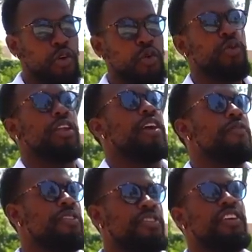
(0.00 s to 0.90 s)
Who would
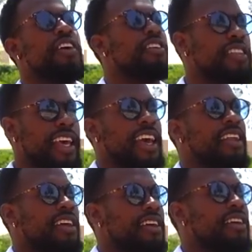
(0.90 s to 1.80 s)
ever thunk that
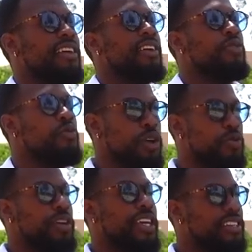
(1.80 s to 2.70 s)
thunk. we
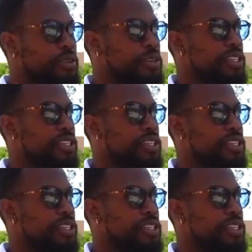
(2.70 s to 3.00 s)
would get to